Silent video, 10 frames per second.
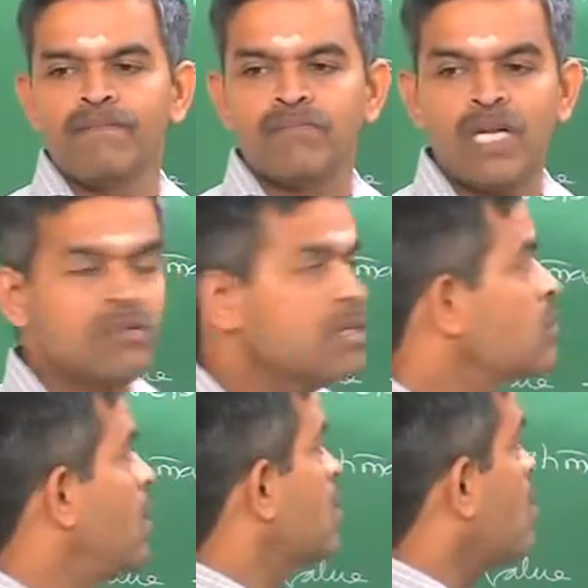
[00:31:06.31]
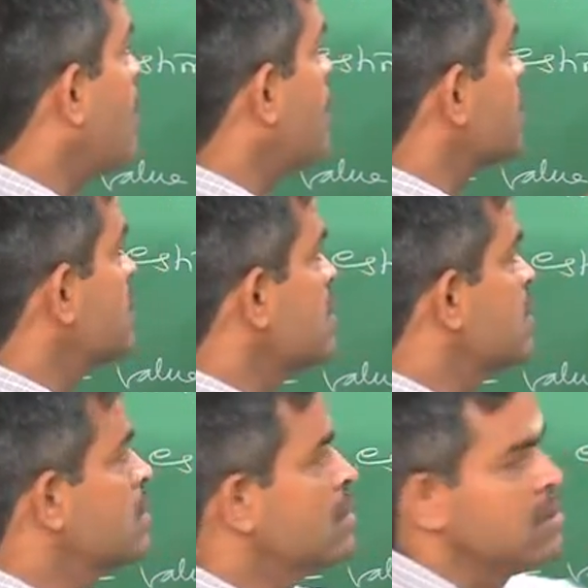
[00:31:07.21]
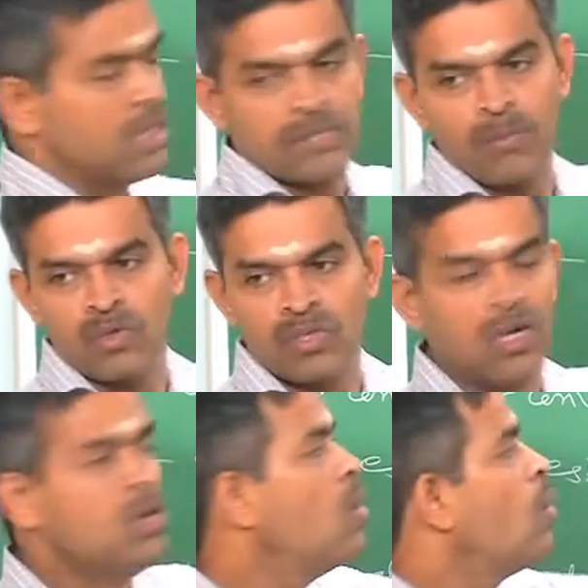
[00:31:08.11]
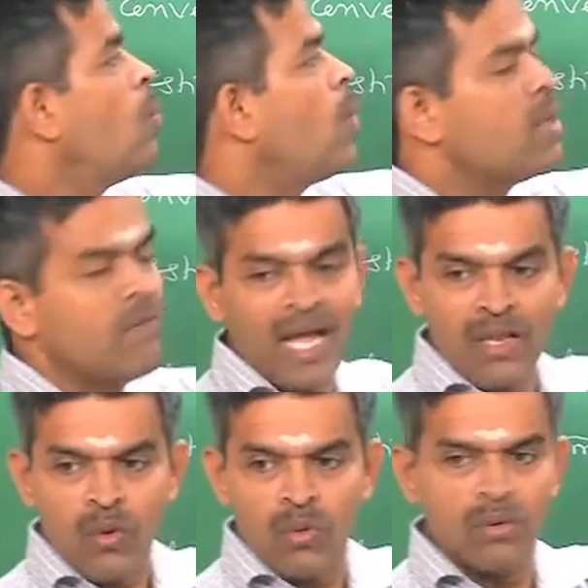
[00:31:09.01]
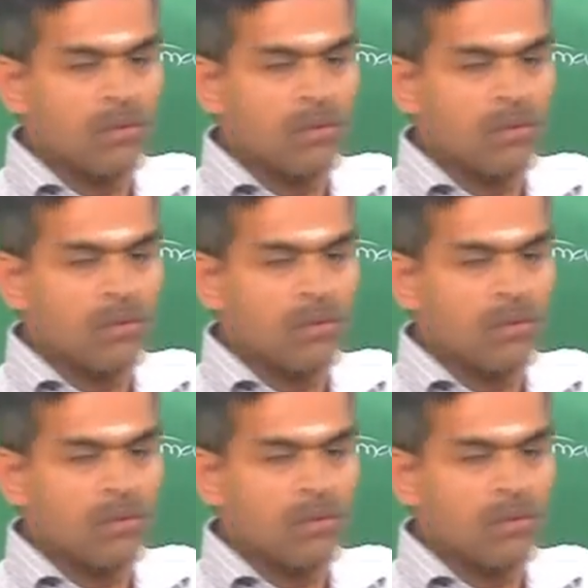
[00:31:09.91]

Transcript: That is it is called composite exposure. Why value?